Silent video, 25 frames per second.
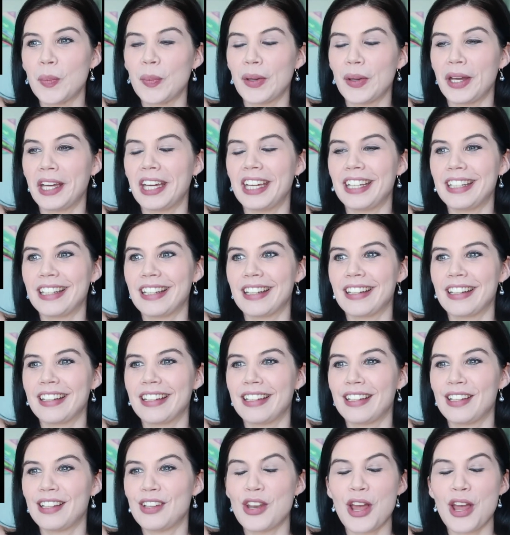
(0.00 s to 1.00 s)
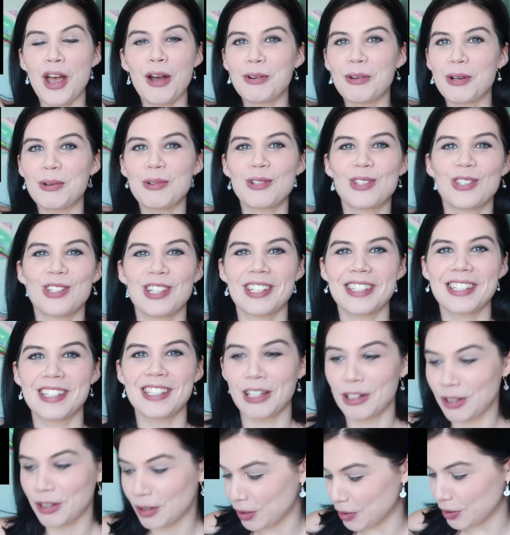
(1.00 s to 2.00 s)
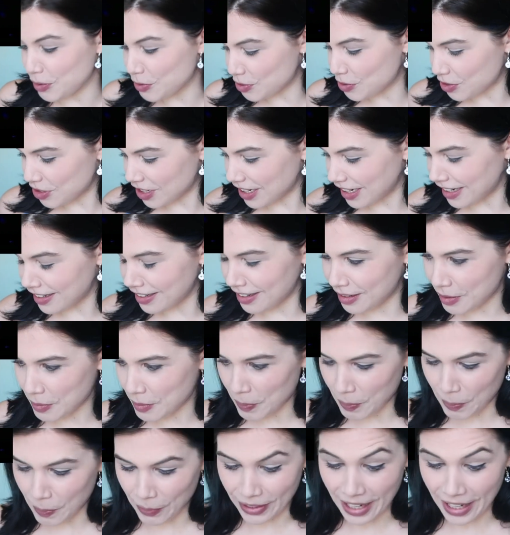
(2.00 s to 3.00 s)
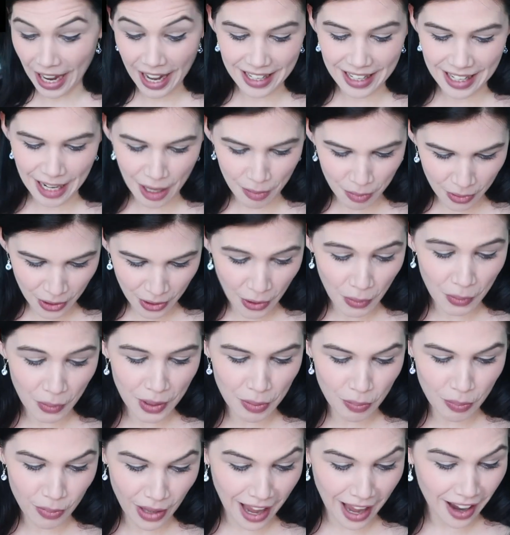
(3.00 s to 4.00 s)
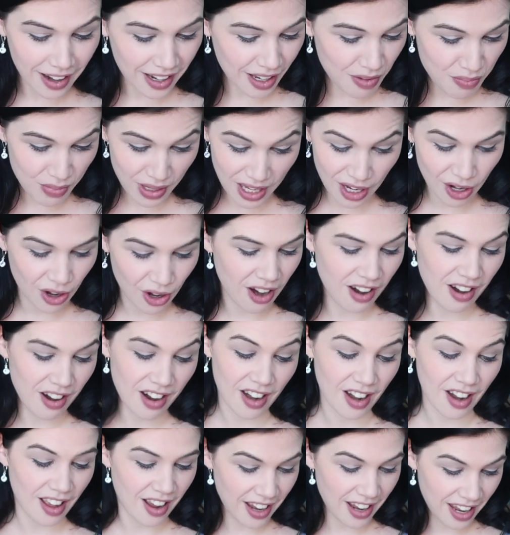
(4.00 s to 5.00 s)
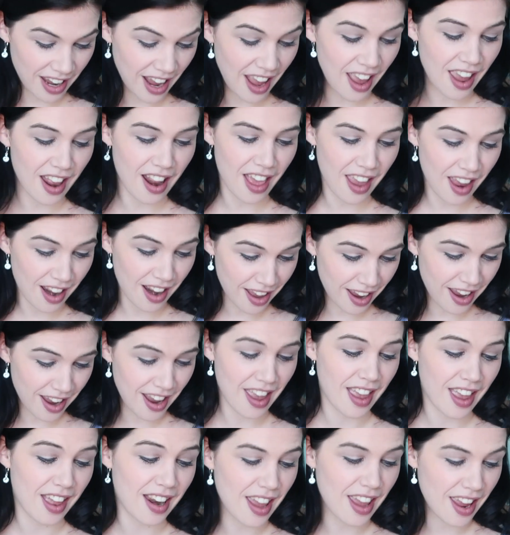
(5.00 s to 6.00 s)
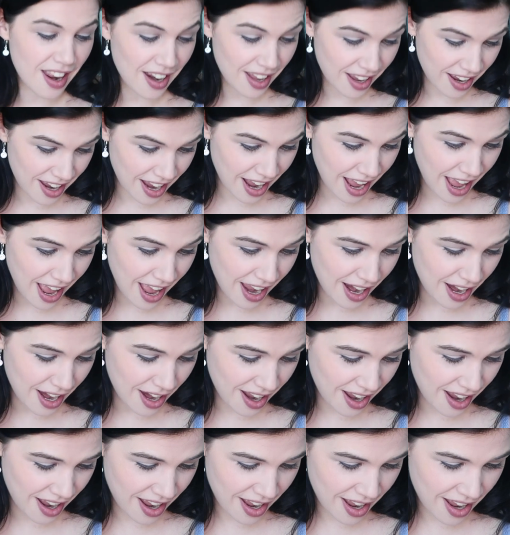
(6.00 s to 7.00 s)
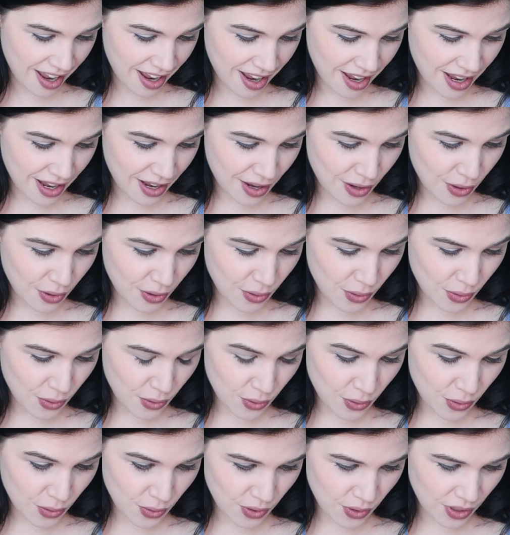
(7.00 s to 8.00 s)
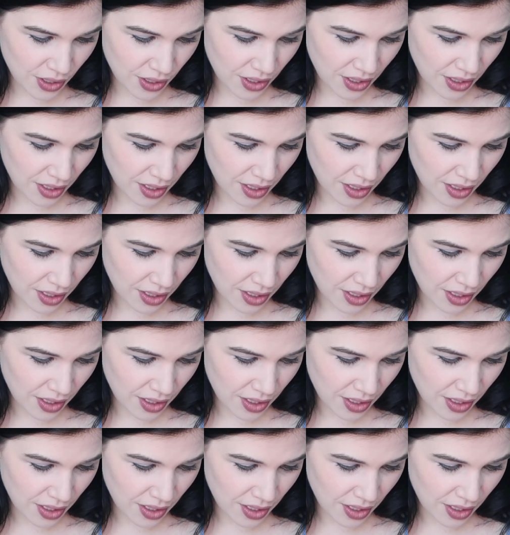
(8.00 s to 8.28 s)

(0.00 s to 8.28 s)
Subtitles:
but no, it was just an illusion. But I kept going back and being hurt again and again and again. Ooh.